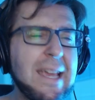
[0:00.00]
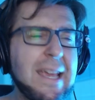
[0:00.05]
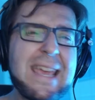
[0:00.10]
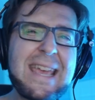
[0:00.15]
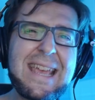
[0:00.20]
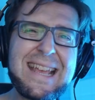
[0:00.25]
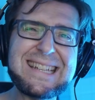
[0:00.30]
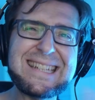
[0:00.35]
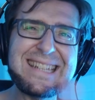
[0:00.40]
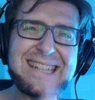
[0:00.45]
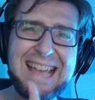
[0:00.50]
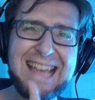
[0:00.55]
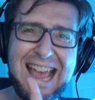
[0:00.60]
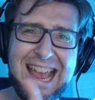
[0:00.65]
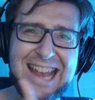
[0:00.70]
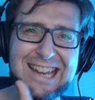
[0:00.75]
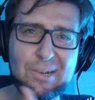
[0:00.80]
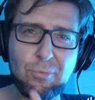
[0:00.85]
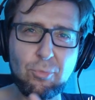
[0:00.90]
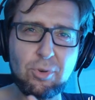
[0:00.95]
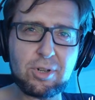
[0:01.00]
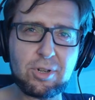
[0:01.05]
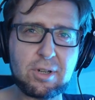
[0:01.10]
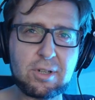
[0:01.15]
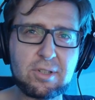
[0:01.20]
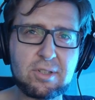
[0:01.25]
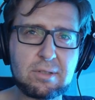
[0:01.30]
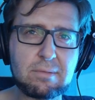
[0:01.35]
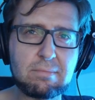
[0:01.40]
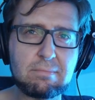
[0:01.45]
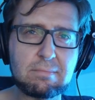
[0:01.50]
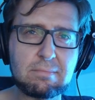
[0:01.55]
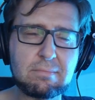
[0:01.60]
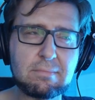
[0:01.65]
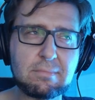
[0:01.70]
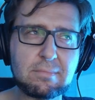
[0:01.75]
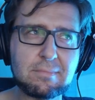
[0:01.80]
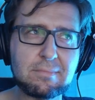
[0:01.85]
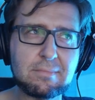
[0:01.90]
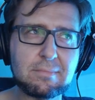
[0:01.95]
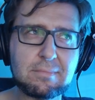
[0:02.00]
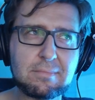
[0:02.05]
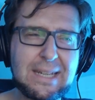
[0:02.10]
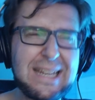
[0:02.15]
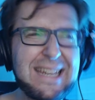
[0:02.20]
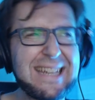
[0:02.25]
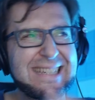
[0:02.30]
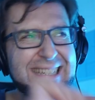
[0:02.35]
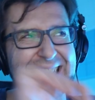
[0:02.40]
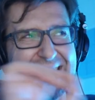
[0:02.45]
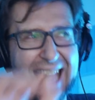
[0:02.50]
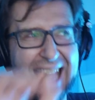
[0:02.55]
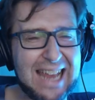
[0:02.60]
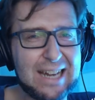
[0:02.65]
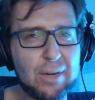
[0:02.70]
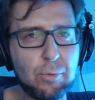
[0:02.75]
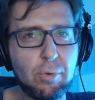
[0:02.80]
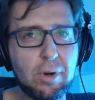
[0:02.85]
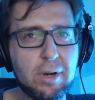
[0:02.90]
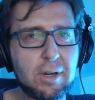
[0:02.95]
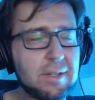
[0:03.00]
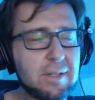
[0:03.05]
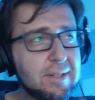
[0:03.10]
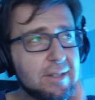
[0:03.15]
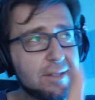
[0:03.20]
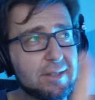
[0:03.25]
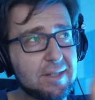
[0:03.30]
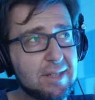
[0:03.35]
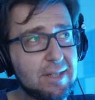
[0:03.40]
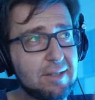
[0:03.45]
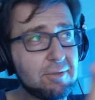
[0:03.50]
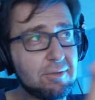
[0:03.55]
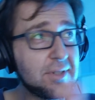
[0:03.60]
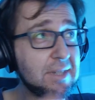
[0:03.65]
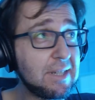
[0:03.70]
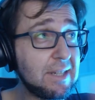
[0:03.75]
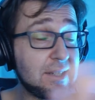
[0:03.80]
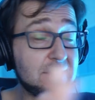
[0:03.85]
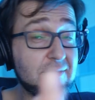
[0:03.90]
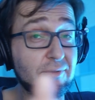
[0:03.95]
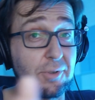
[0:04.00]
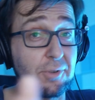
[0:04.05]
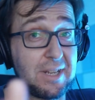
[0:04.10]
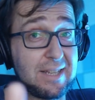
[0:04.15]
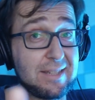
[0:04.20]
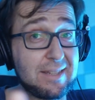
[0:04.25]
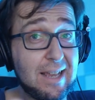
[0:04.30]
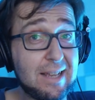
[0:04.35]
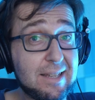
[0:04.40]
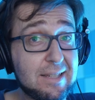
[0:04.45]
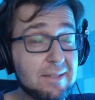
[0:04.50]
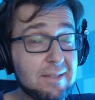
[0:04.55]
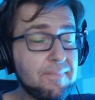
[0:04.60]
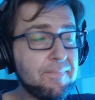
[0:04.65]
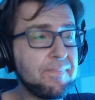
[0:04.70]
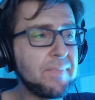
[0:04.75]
It kind of works. It kind of works. It's see, you see, it's 46